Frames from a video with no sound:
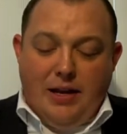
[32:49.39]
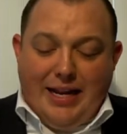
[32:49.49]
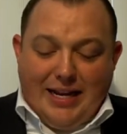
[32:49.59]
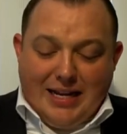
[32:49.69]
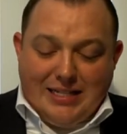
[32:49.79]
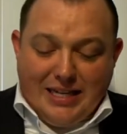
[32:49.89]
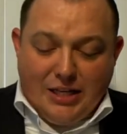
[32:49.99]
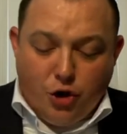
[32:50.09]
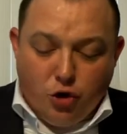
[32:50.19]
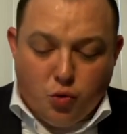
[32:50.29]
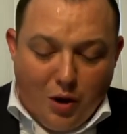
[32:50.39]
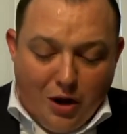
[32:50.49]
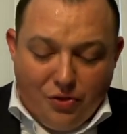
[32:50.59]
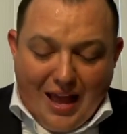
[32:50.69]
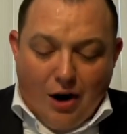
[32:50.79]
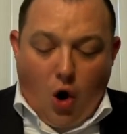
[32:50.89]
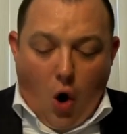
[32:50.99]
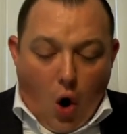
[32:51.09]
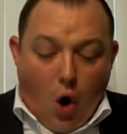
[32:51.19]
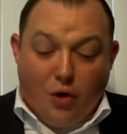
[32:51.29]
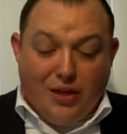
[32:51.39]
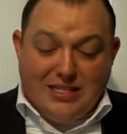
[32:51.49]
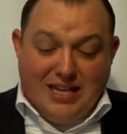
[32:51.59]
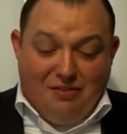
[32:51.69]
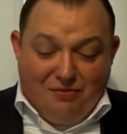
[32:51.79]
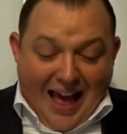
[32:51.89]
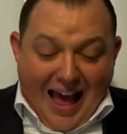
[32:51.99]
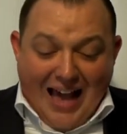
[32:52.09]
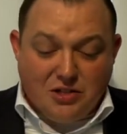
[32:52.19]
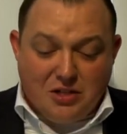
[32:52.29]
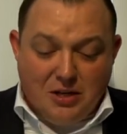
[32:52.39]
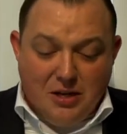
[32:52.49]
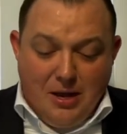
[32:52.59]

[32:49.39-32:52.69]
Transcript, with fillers: he continues, Wilt thou call this a fast